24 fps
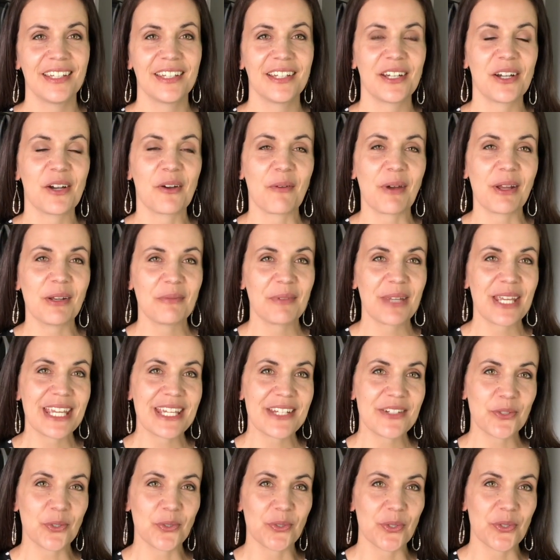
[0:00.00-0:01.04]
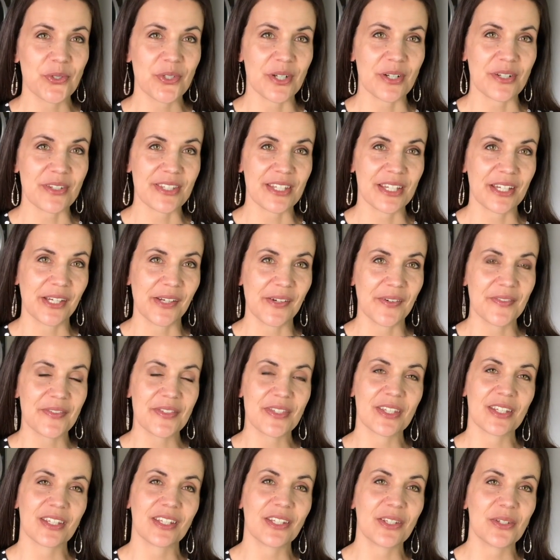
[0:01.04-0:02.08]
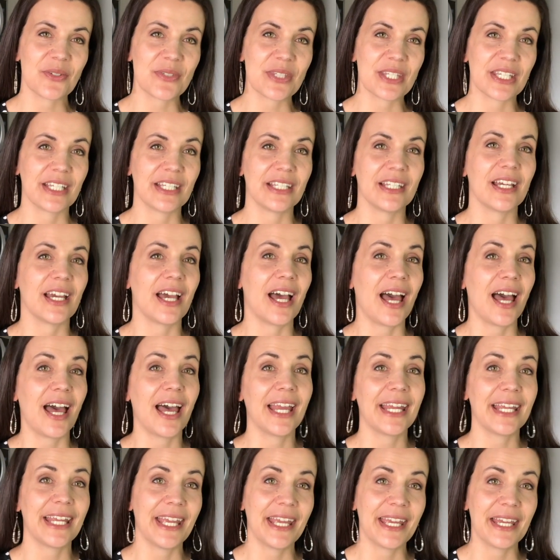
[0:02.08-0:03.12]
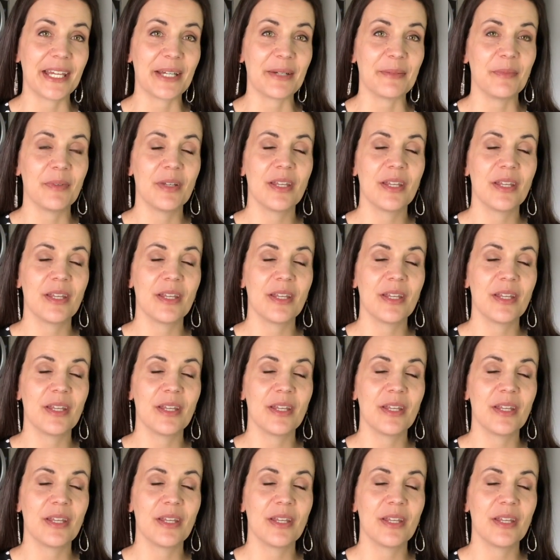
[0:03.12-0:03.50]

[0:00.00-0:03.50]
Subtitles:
When we introduce ourselves using I am,